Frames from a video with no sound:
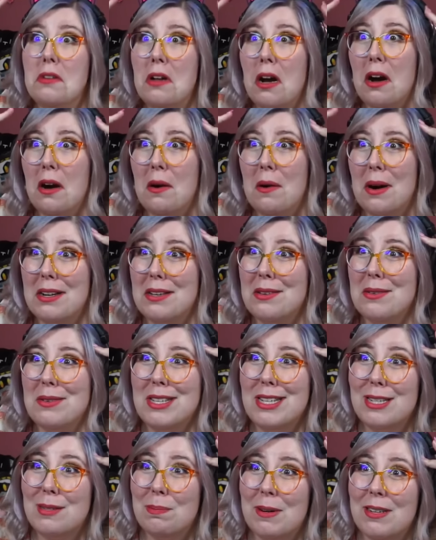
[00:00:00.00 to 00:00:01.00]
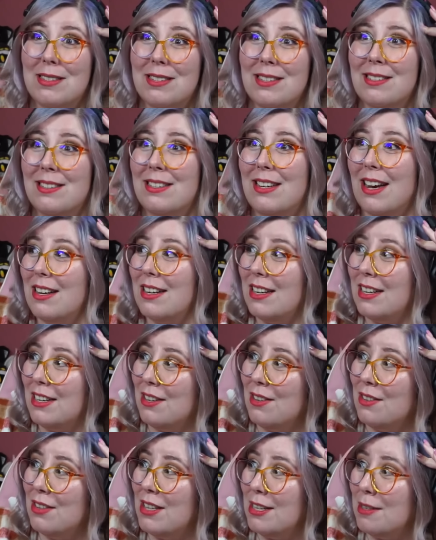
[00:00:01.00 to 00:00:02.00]
no, are you this person's daughter? Are
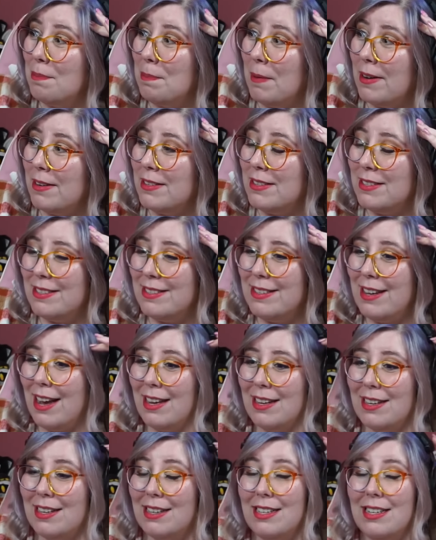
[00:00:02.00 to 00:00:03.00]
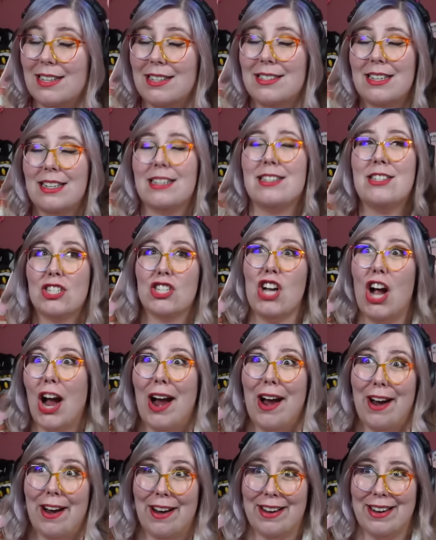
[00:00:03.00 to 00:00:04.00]
you this person's daughter? And it's like,
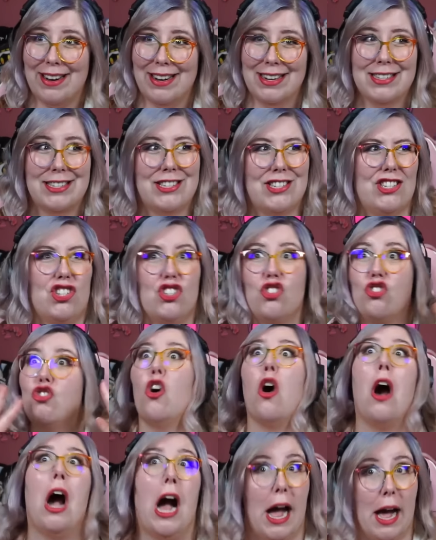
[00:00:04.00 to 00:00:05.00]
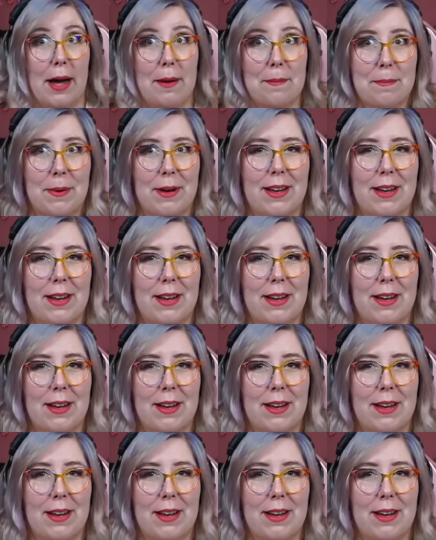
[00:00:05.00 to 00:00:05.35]
sir, stop.